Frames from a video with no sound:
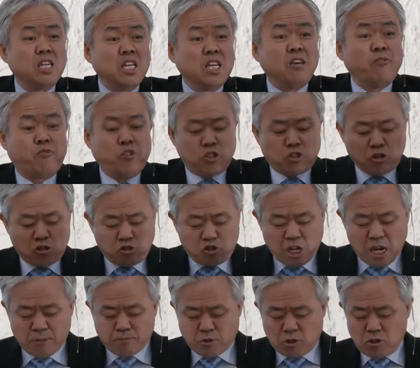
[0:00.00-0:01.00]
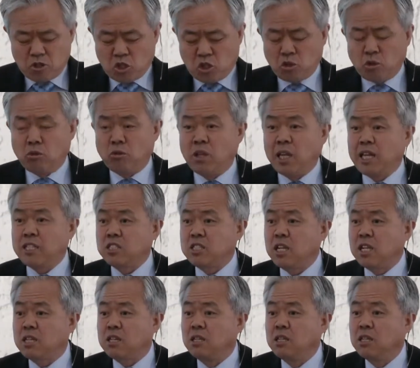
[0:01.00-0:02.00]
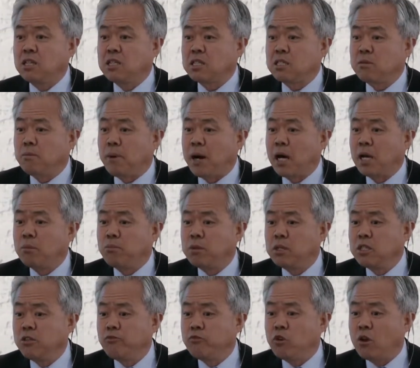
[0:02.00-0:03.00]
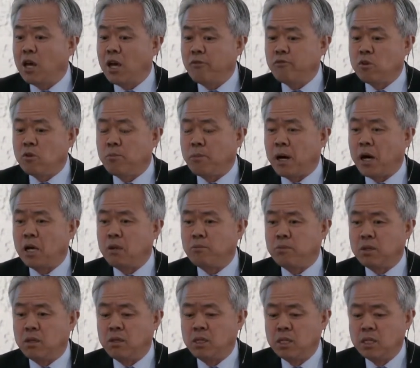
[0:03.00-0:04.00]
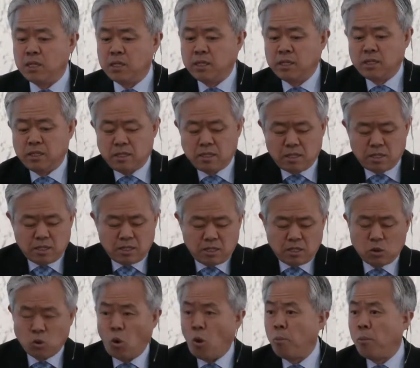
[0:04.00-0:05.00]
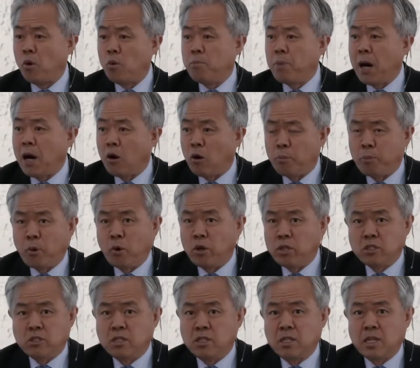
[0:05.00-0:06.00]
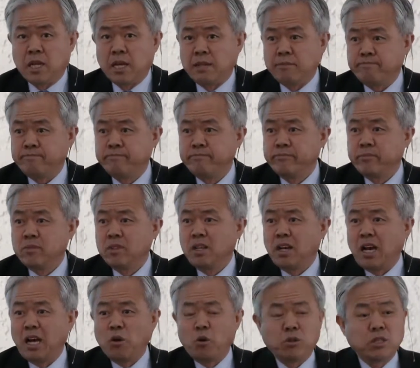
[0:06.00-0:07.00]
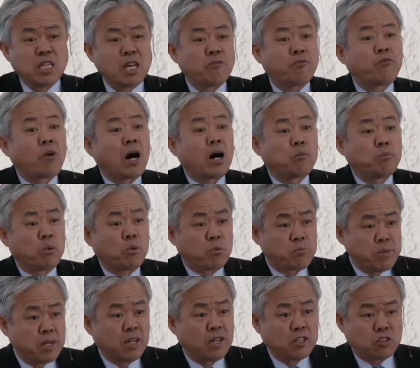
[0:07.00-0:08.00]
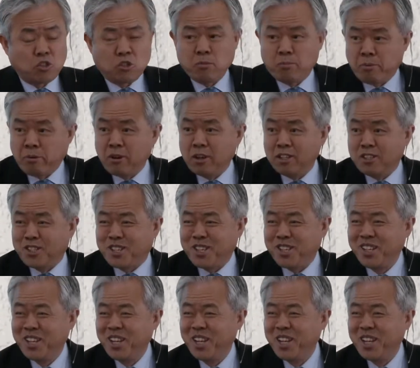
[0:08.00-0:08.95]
Ephesians chapter 2, let's take a look at the Bible. If you have your Bible, no more PowerPoint today. I only have five more minutes to preach.